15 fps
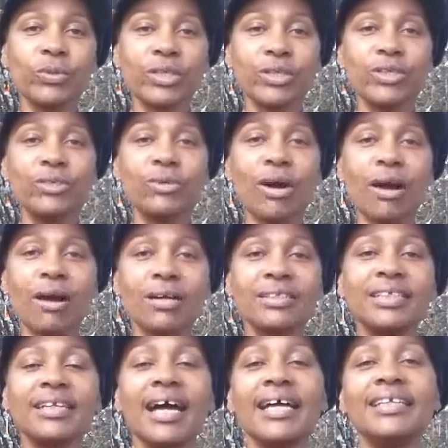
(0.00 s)
where you are,
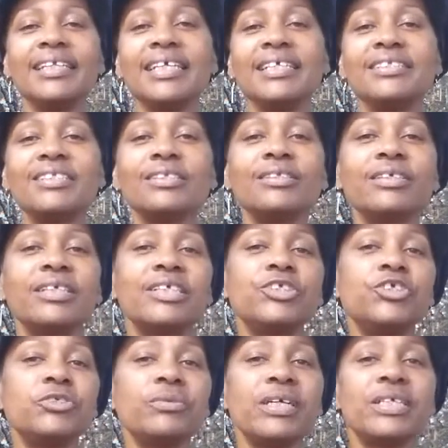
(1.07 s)
then I need to look
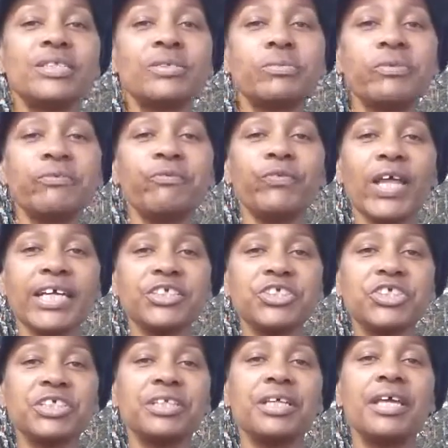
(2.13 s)
at you as a
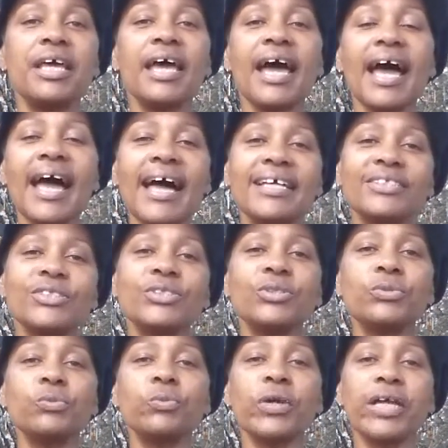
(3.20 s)
reflection as
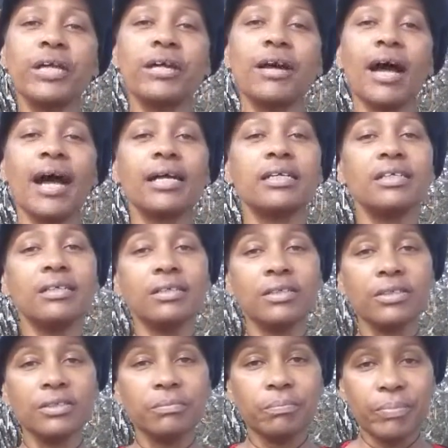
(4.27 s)
to where I
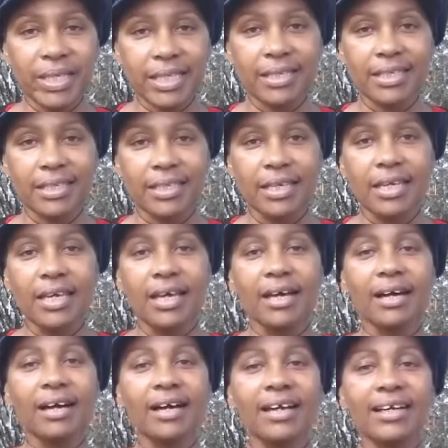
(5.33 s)
could be.
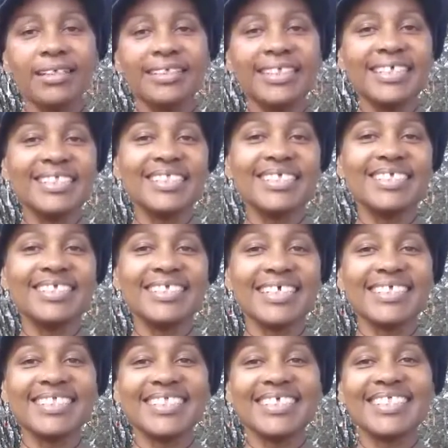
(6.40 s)
This is
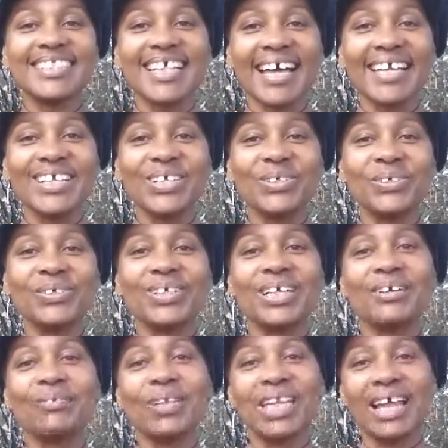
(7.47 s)
just the cycle
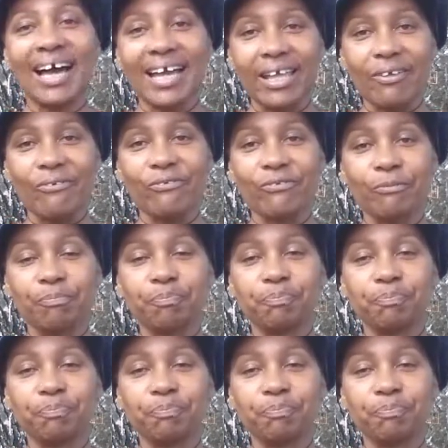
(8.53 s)
of life.